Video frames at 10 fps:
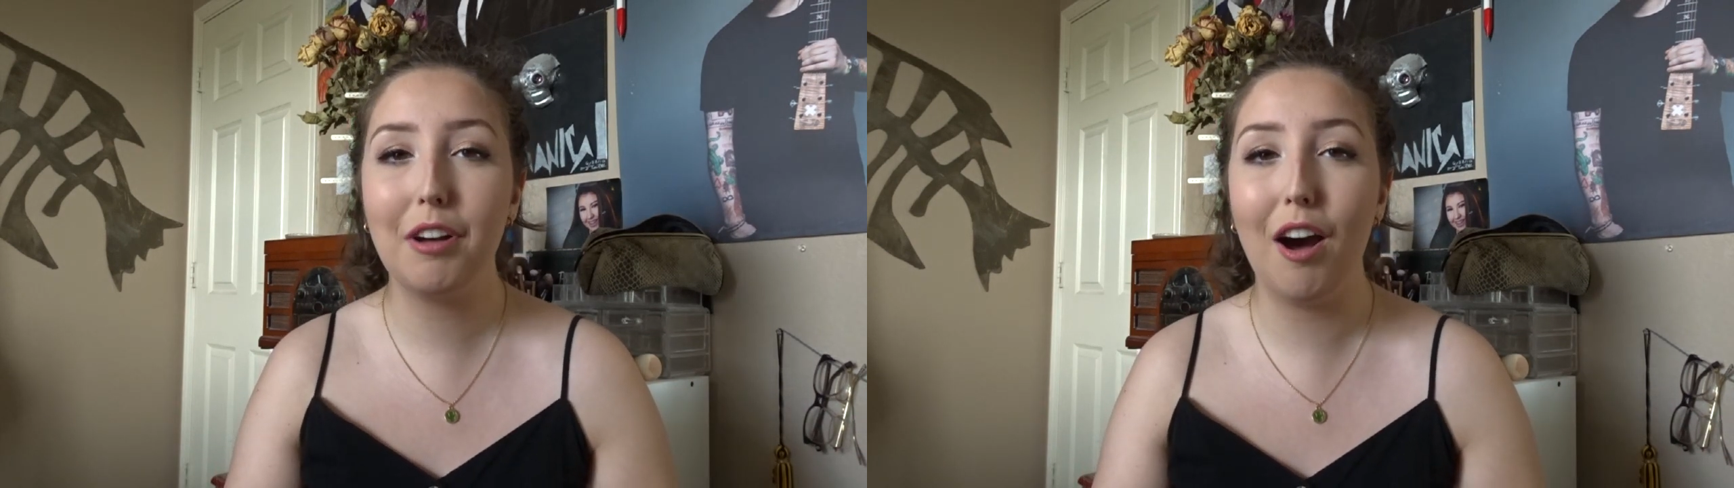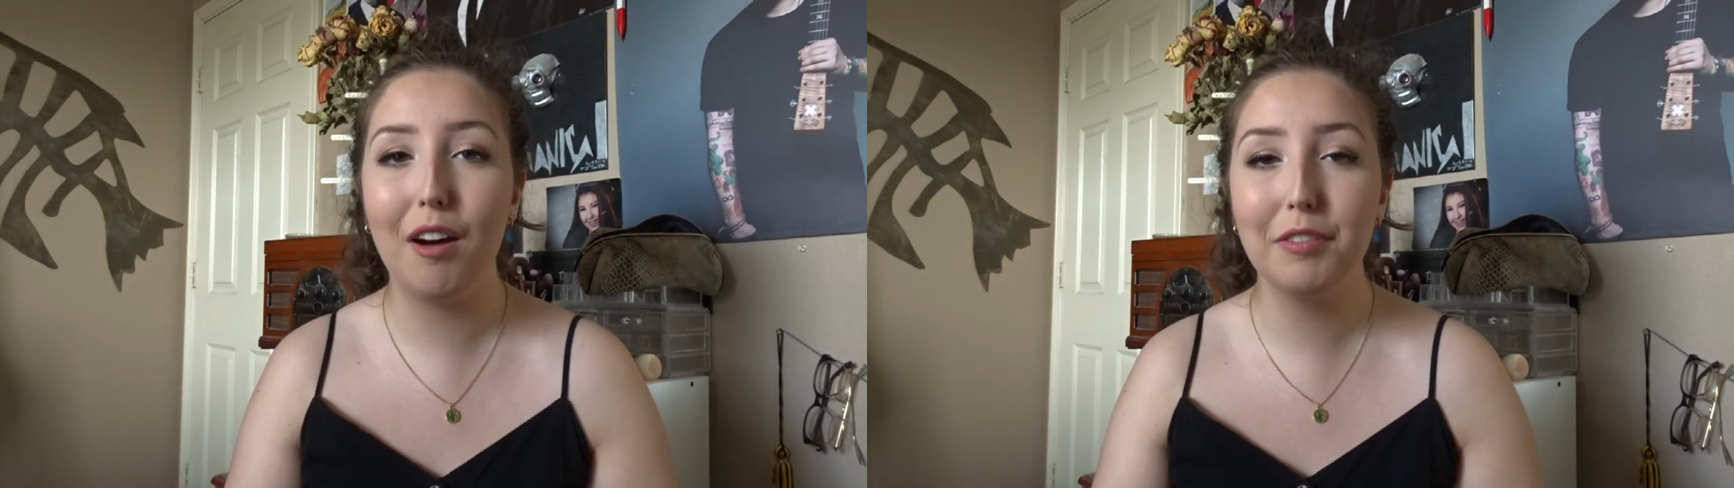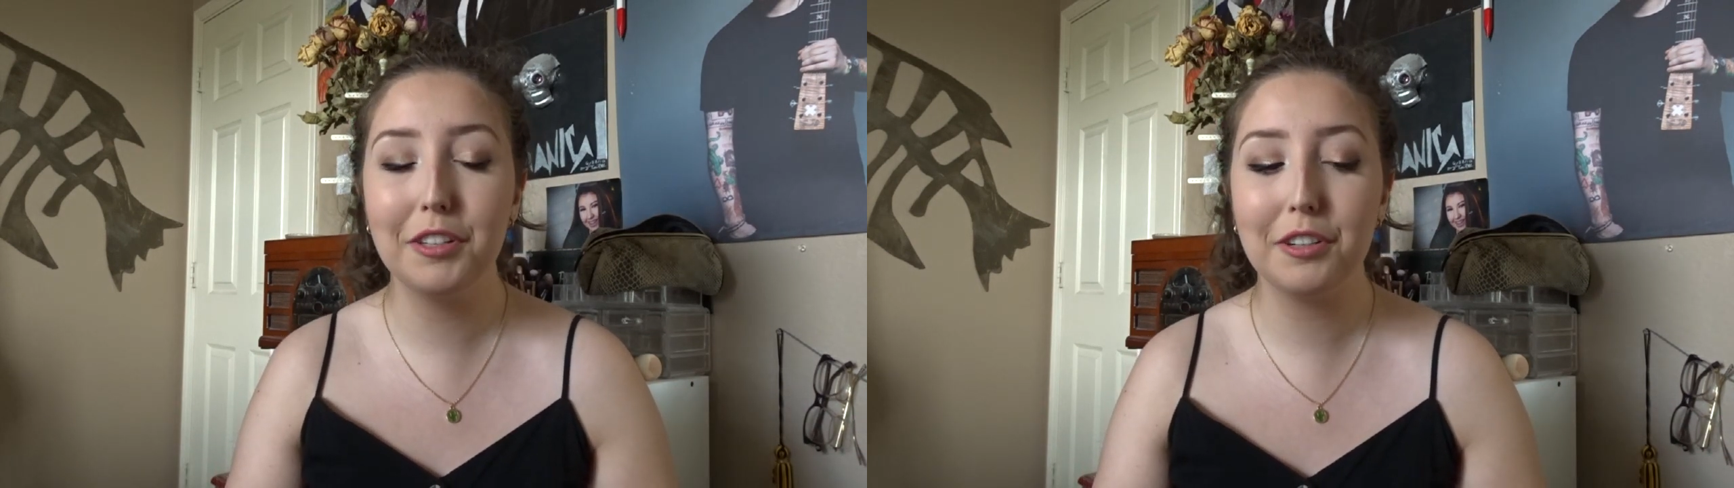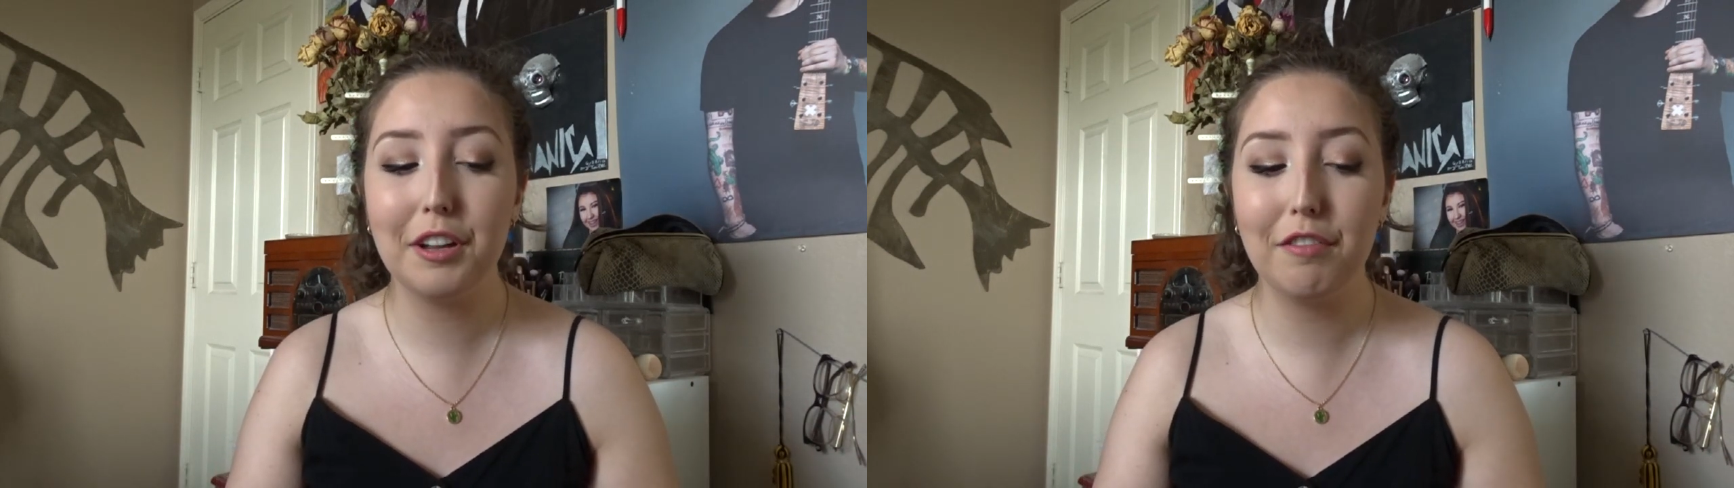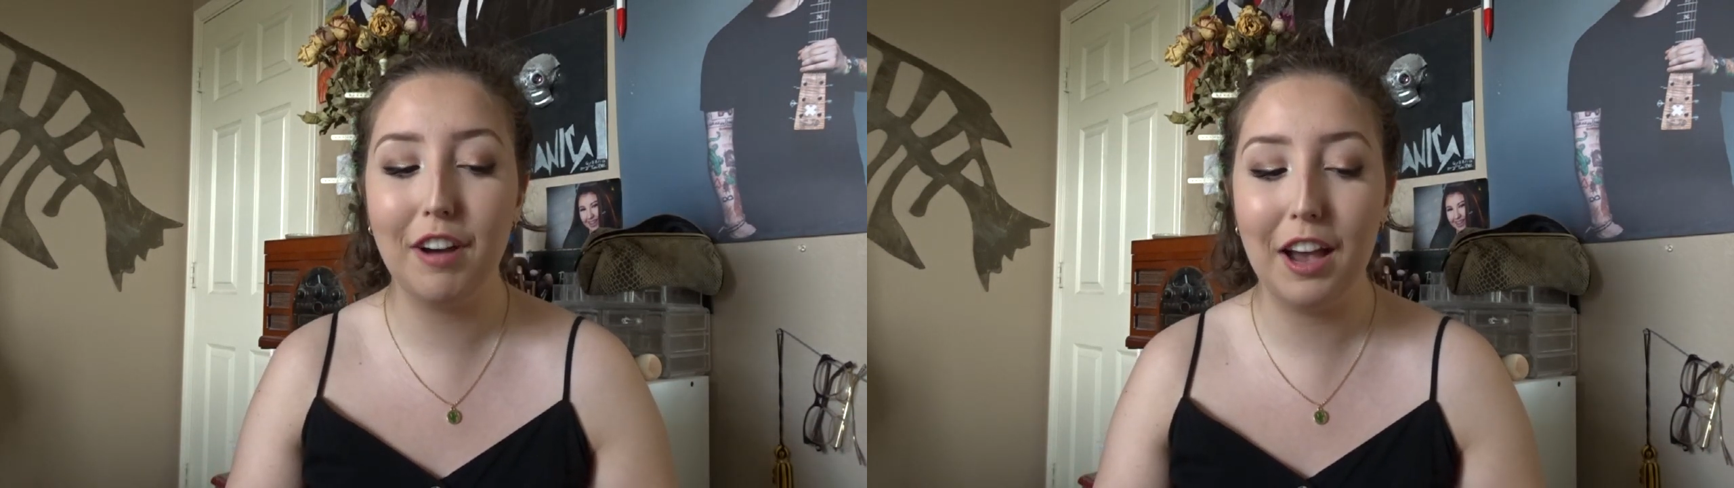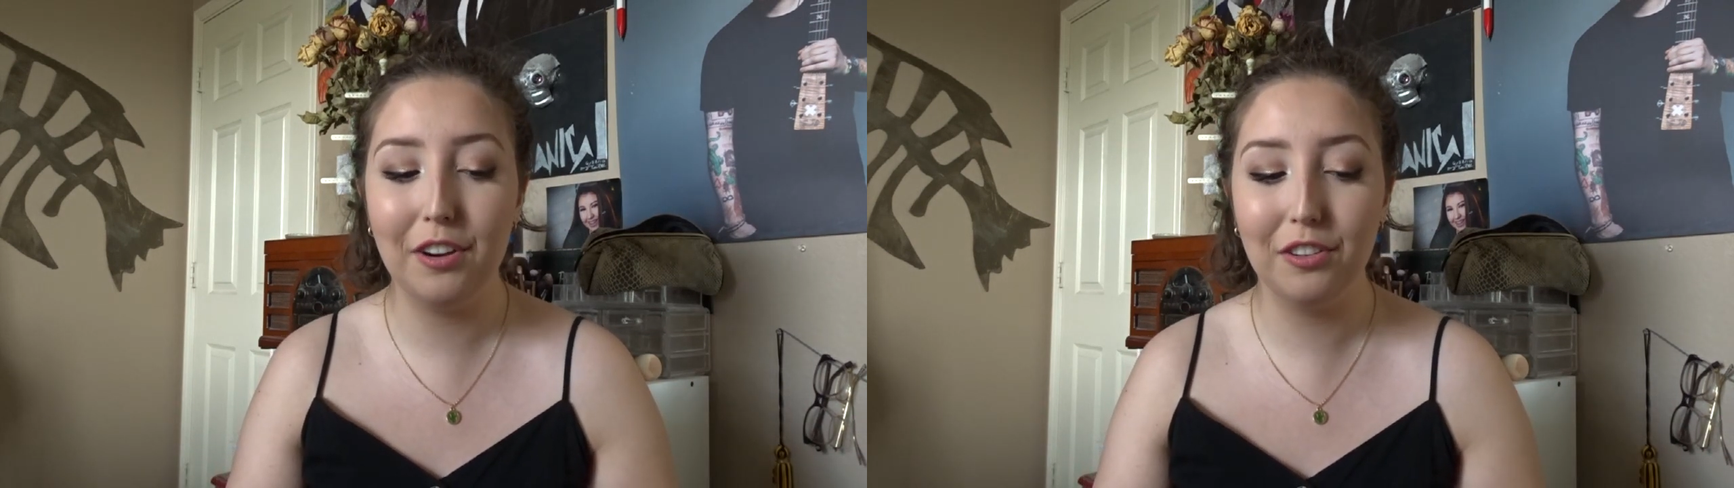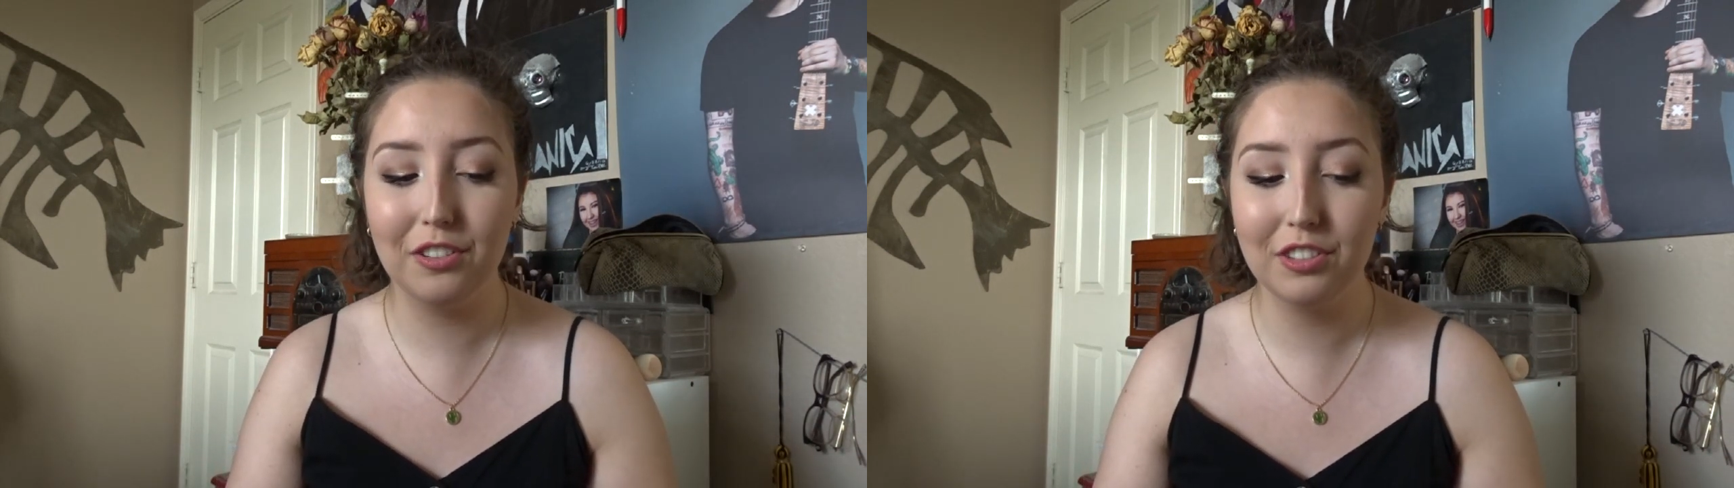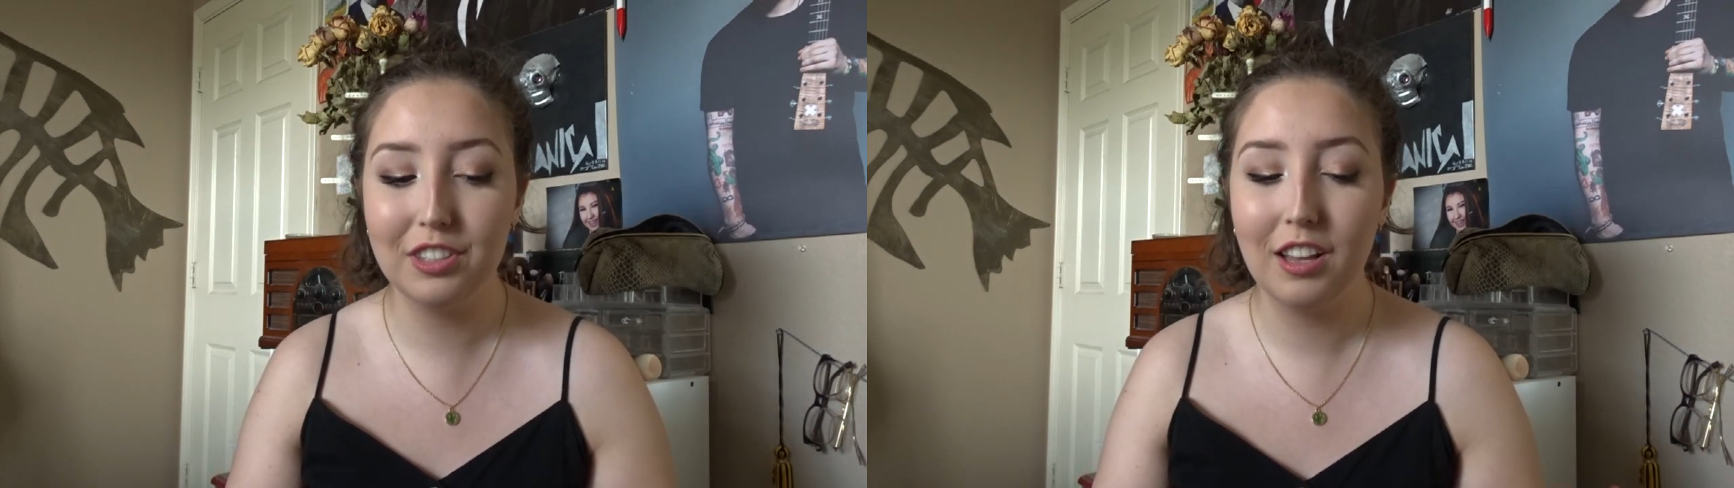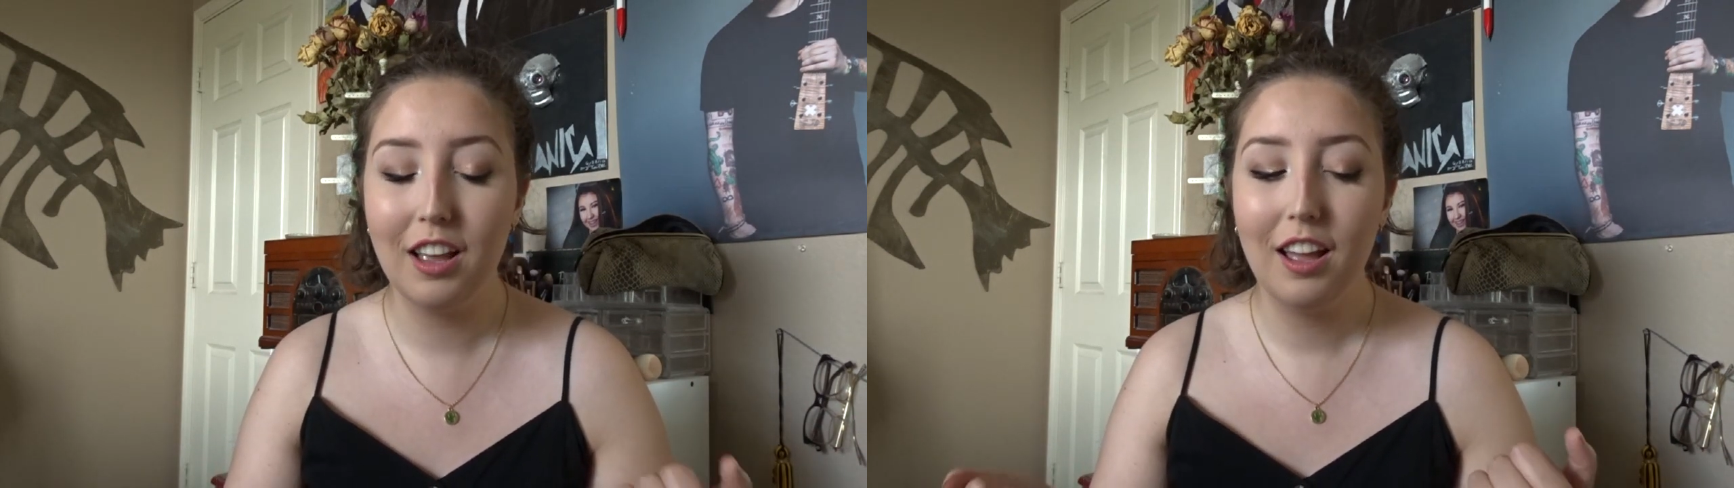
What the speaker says: coffee during finals.